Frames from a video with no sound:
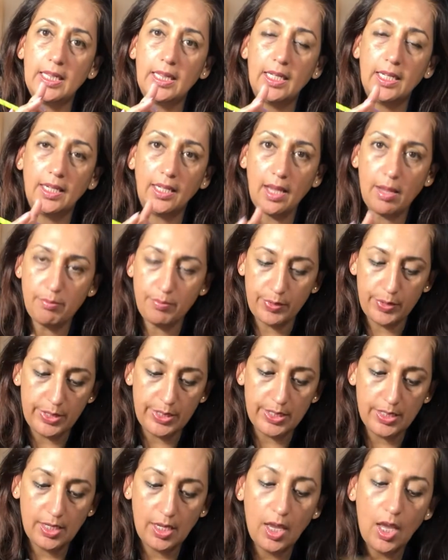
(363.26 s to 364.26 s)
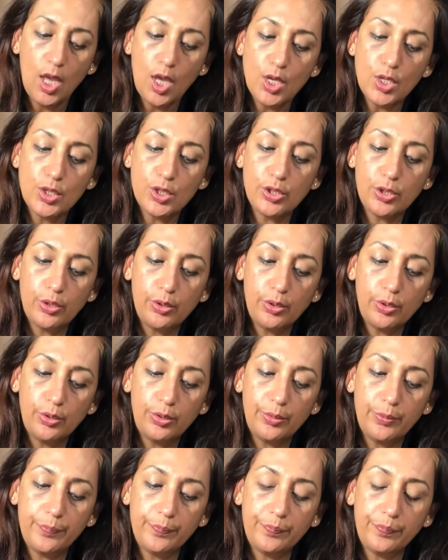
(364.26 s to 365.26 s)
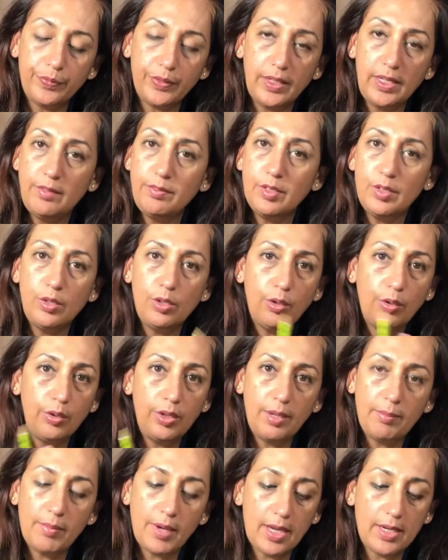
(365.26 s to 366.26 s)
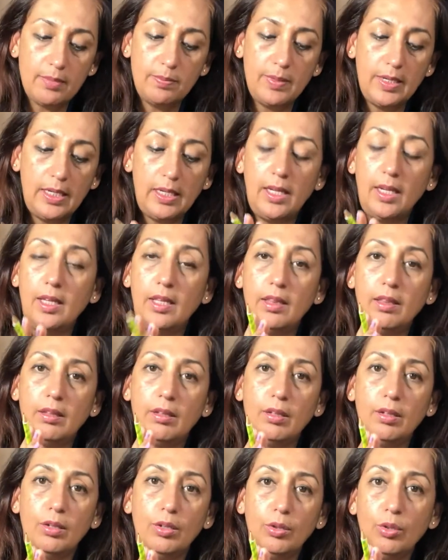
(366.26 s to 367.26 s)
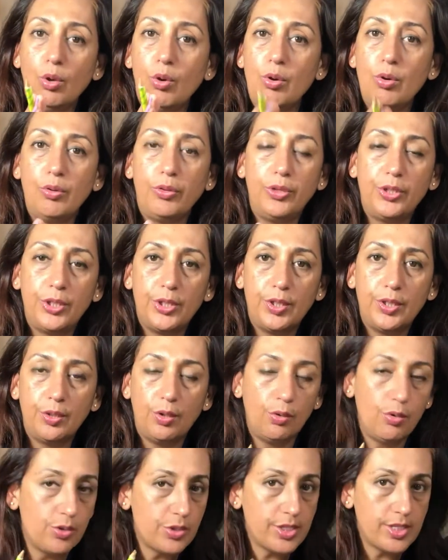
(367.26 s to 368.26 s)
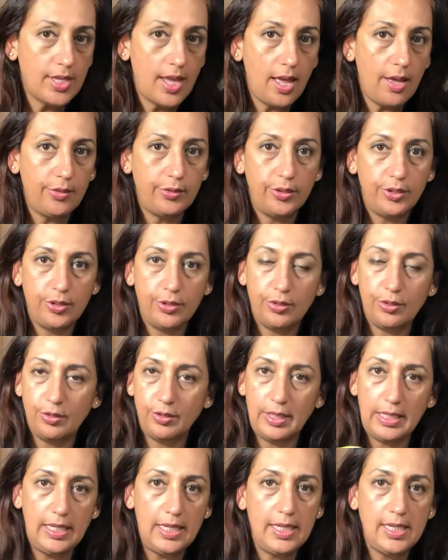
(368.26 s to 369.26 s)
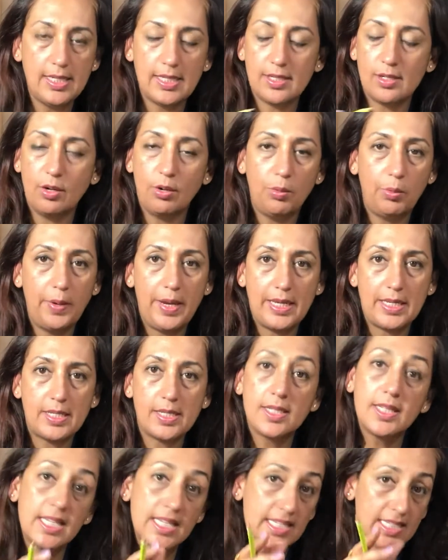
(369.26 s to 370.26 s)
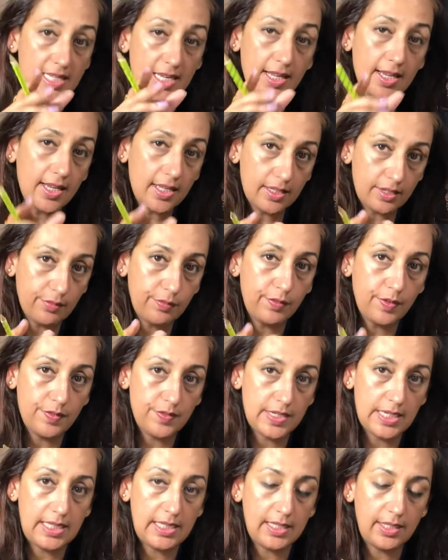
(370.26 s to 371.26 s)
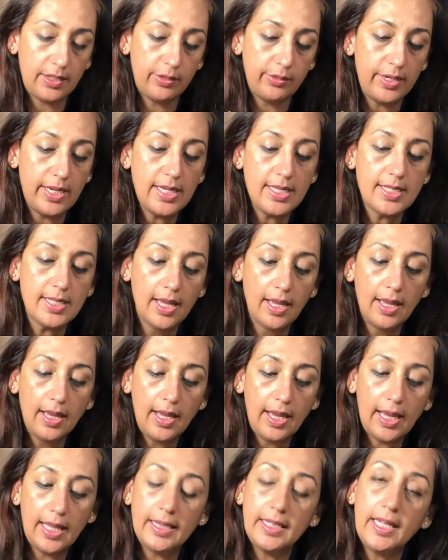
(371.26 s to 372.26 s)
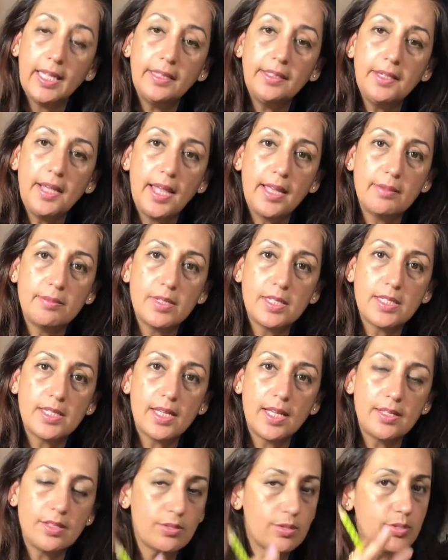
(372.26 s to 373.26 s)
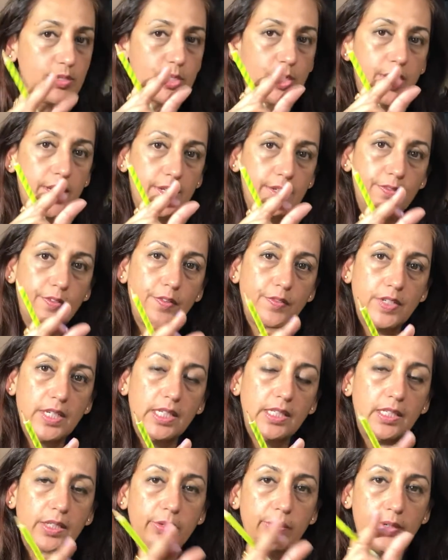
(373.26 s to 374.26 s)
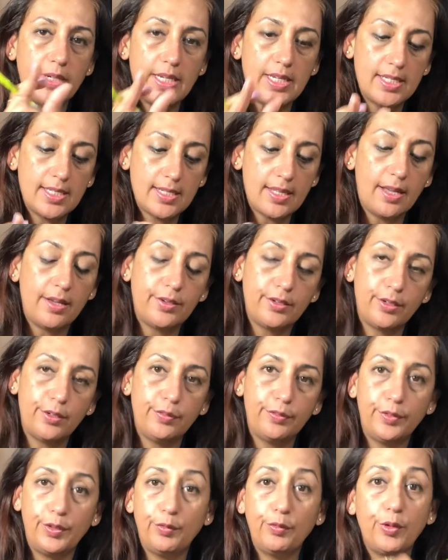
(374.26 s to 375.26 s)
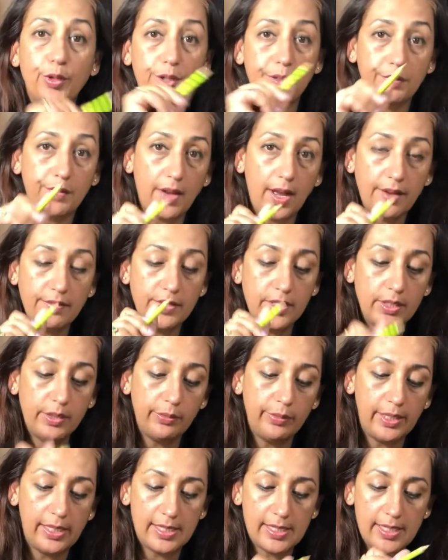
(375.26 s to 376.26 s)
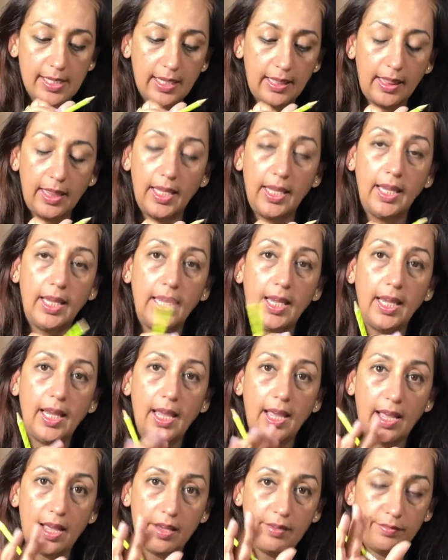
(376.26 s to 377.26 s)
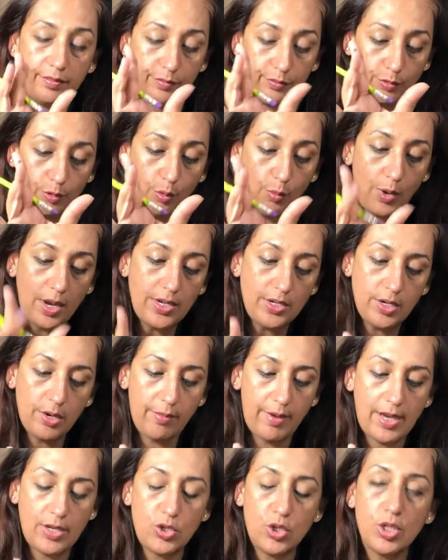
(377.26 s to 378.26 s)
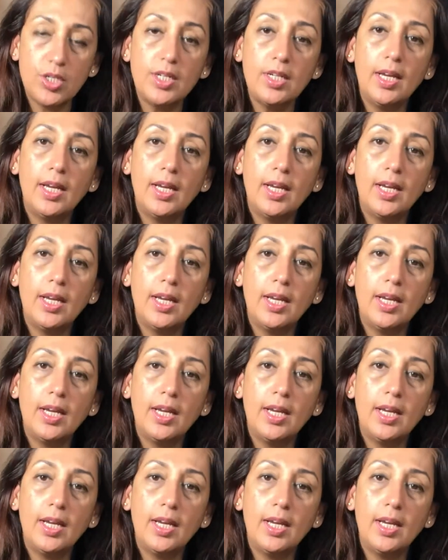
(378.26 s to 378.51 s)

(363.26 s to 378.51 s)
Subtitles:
the compass. So even though they might be in north or south, east or west, they still get the 15 degrees. And the other animal signs also get 15 degrees out of the 45 degrees that they have for one direction,